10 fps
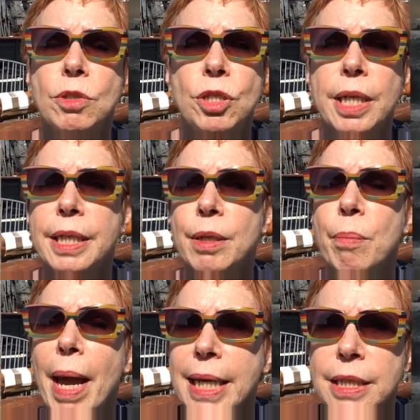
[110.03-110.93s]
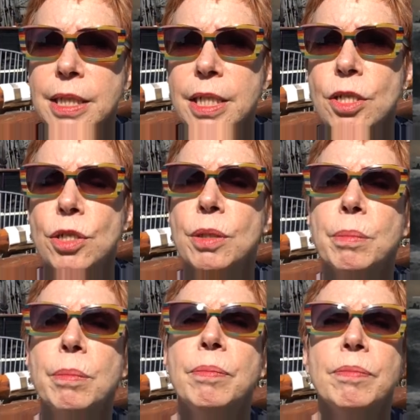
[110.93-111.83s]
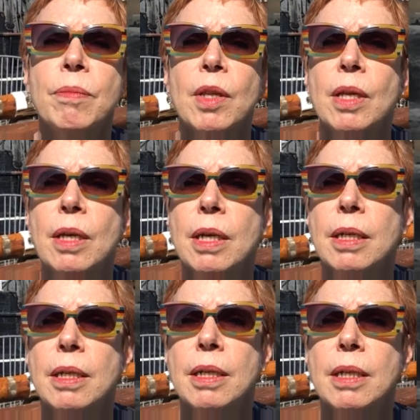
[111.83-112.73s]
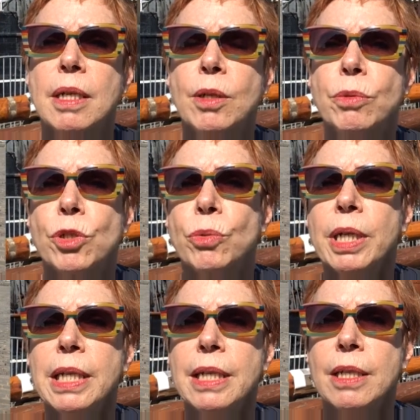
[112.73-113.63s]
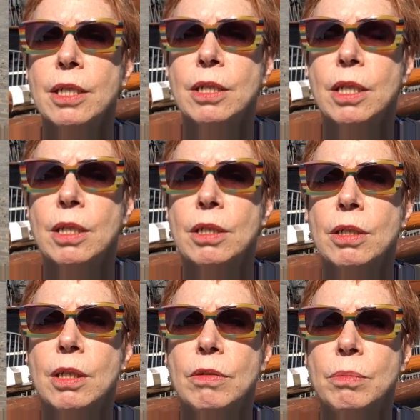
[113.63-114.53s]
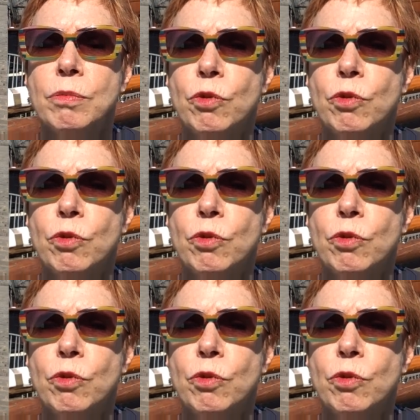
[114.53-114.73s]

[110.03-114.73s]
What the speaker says: studied magnetism. It was really a